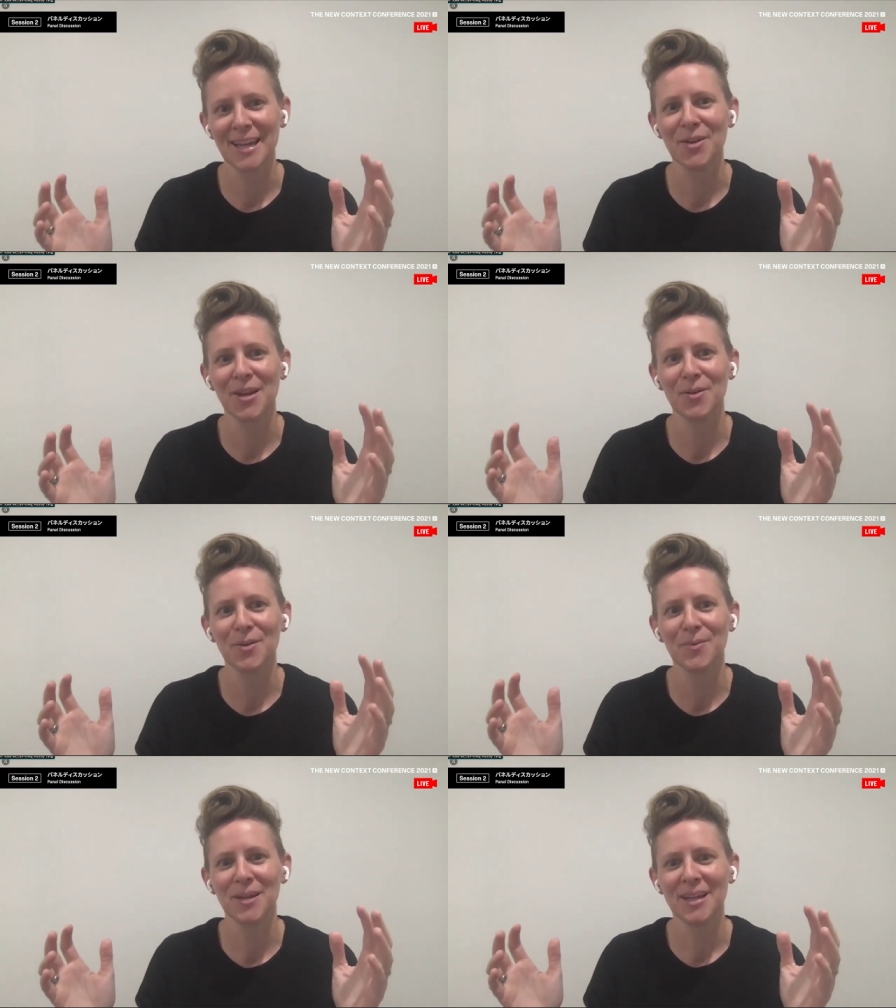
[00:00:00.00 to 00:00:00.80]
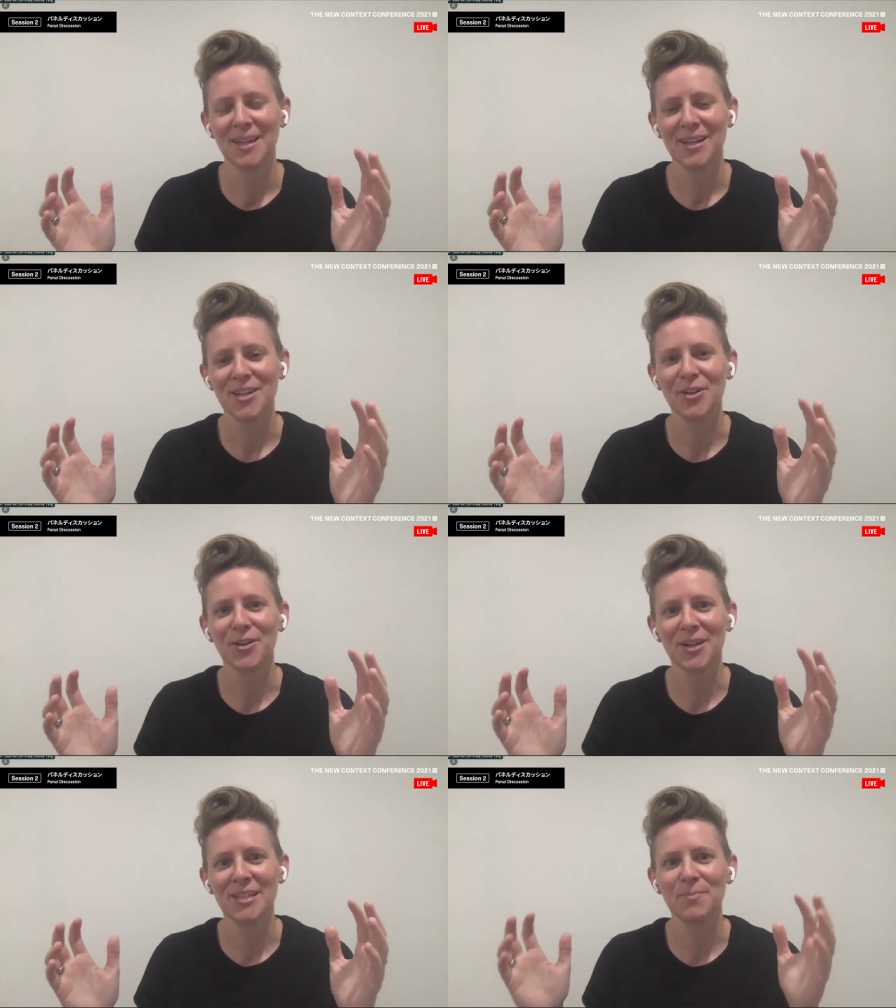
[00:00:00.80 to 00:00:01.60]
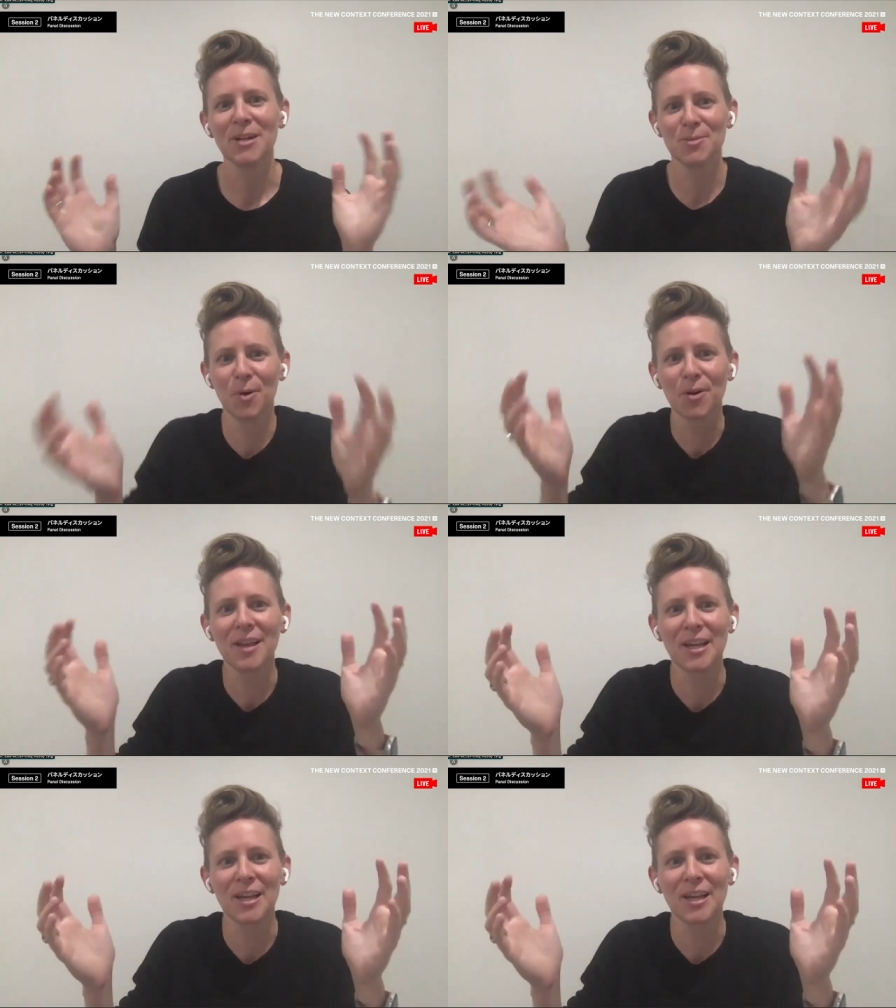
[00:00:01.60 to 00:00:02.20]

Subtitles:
Like it's much more